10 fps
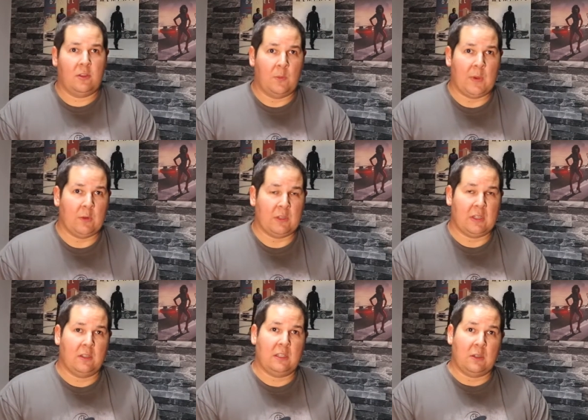The
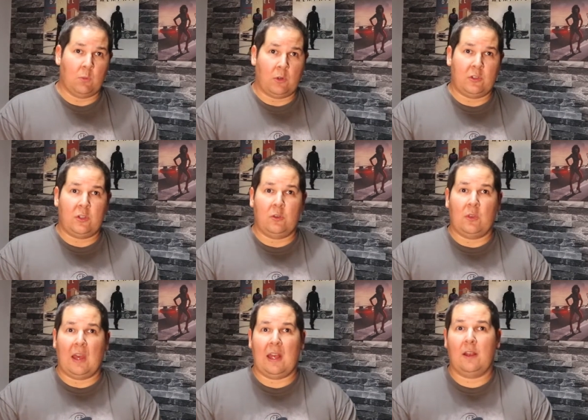builder didn't want to do
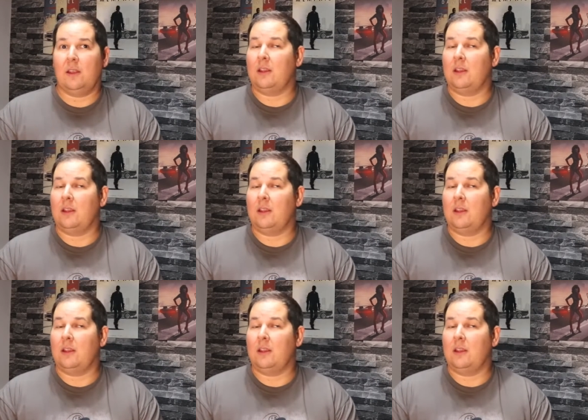that.